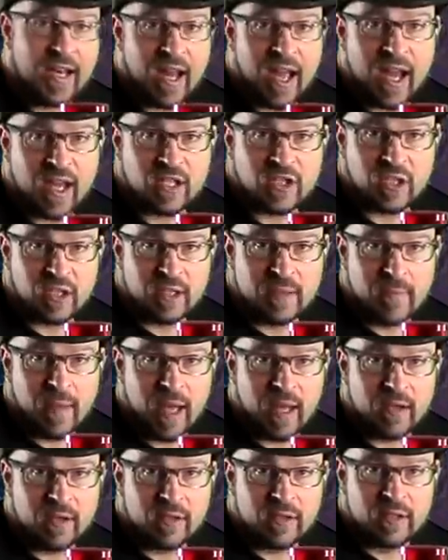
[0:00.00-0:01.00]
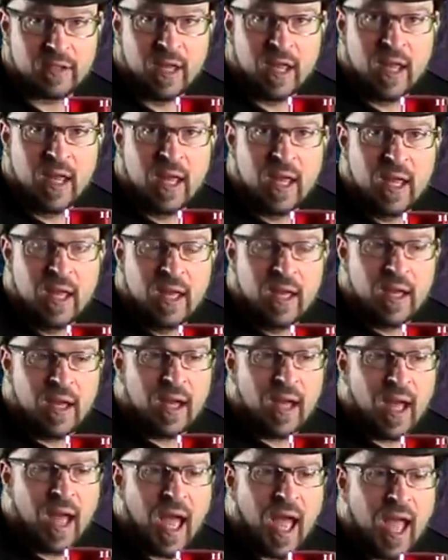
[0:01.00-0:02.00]
actually matters.
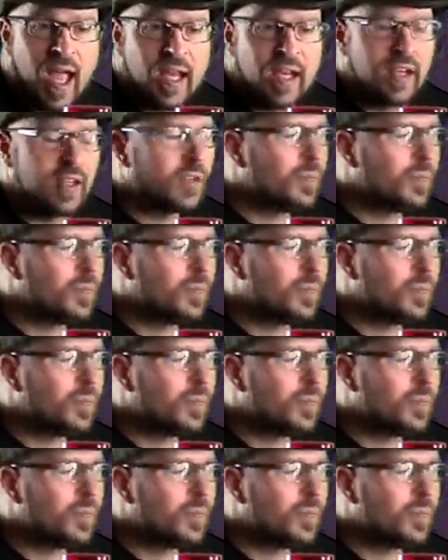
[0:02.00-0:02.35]
Height is